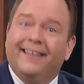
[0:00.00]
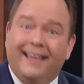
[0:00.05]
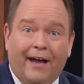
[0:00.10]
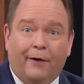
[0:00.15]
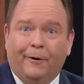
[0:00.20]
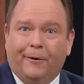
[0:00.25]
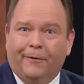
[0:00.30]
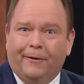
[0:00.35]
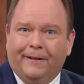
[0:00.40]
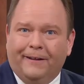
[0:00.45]

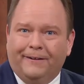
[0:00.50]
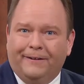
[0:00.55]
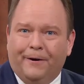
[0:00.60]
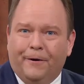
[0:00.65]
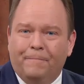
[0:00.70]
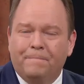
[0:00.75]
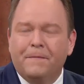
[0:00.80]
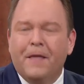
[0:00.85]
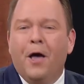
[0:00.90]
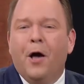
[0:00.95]
Yeah, we really
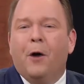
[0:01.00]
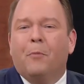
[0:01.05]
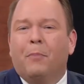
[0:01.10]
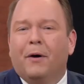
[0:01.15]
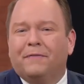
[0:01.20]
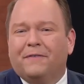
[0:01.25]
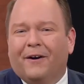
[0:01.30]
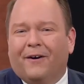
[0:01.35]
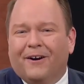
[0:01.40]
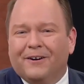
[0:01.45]
do.
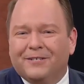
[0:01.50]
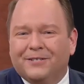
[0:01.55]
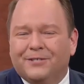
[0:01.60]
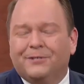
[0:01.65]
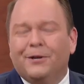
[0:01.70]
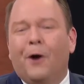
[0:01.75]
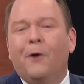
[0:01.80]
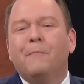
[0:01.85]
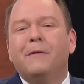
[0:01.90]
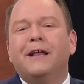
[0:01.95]
But there are
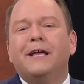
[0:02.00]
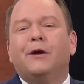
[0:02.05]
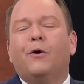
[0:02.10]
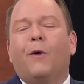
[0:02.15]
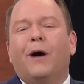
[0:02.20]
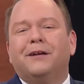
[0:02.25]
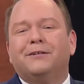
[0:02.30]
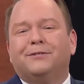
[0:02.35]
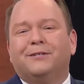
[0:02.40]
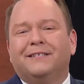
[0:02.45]
so many
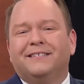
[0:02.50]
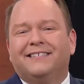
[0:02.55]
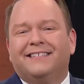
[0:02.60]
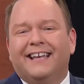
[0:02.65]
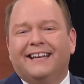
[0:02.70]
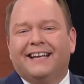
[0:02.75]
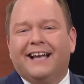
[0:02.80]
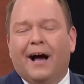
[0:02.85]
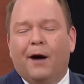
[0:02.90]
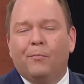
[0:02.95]
questions
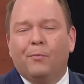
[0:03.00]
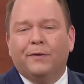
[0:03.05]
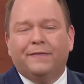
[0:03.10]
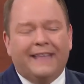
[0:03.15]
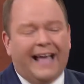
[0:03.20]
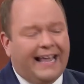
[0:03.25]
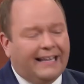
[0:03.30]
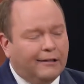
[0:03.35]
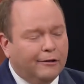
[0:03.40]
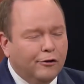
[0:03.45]
that come
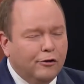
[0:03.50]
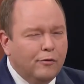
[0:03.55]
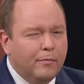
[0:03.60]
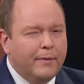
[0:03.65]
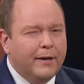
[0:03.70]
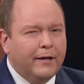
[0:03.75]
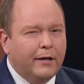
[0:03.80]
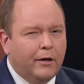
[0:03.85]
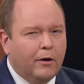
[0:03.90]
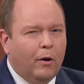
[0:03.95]
with that
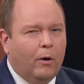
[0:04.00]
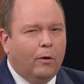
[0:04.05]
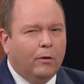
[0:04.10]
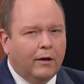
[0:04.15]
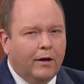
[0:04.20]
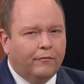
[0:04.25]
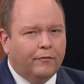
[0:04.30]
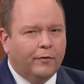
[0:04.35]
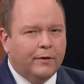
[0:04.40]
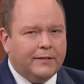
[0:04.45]
looming
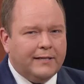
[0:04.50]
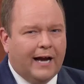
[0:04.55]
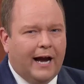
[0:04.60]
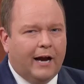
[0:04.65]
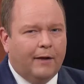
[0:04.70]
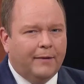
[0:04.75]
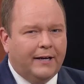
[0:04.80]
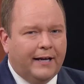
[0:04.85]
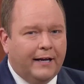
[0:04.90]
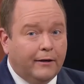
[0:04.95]
goal of
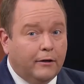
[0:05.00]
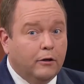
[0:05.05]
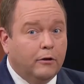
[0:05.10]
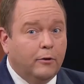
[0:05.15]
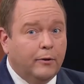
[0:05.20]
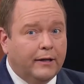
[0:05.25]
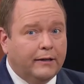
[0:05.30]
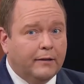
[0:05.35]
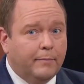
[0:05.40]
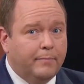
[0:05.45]
retirement,
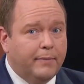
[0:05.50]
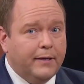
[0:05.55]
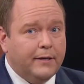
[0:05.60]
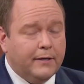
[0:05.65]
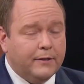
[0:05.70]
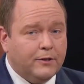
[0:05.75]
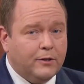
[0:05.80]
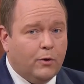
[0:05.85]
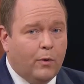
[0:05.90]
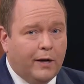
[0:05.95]
including the
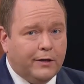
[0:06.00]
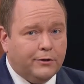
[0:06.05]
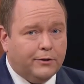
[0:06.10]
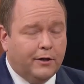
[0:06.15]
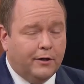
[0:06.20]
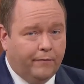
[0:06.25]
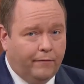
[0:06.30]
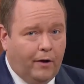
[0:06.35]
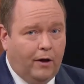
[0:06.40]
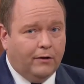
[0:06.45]
biggest
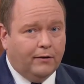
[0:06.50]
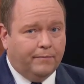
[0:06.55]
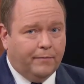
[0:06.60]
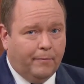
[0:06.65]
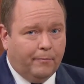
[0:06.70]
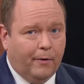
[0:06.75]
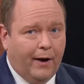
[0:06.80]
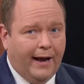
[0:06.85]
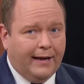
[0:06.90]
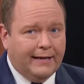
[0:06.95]
question of all of
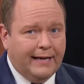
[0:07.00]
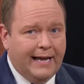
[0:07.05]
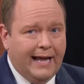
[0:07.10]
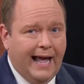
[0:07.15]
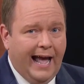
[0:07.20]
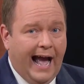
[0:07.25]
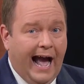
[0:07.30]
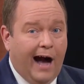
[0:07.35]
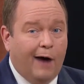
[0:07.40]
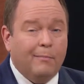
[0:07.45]
them, right?
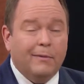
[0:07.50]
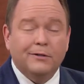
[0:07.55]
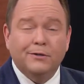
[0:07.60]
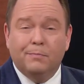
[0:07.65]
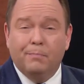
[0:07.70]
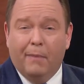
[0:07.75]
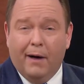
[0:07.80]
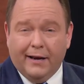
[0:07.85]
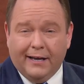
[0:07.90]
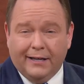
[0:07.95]
How
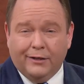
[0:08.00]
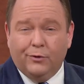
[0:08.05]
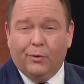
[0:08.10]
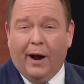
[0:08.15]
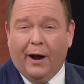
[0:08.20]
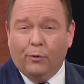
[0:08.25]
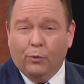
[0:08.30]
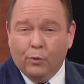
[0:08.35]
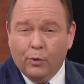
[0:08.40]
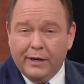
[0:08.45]
much money
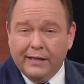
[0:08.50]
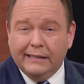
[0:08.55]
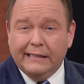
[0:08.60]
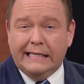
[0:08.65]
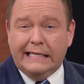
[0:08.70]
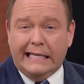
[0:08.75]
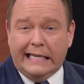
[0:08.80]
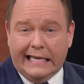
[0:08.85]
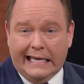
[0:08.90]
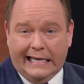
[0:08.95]
do I
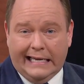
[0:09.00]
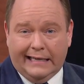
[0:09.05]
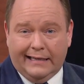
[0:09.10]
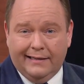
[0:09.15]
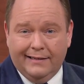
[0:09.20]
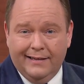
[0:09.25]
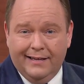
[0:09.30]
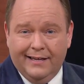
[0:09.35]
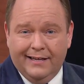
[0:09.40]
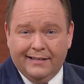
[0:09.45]
really
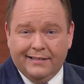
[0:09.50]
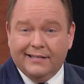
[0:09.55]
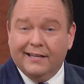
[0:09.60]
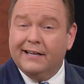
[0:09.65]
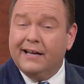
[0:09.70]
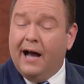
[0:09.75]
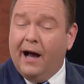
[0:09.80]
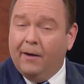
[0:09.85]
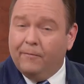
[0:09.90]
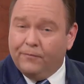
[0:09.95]
need
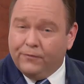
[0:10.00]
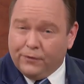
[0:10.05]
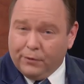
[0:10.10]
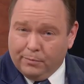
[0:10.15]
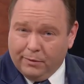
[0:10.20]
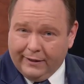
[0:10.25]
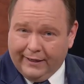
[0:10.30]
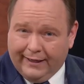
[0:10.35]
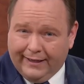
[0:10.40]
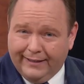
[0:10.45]
to
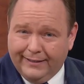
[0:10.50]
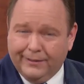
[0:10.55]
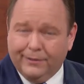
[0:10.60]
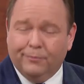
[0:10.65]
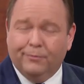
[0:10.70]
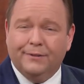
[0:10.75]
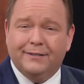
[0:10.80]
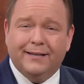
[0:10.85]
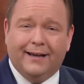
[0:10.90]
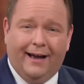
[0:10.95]
comfortably
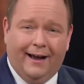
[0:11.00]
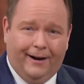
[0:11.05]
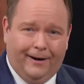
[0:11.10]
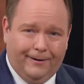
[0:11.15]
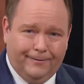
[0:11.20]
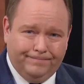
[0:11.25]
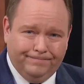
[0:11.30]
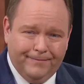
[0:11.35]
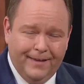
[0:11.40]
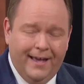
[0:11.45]
retire?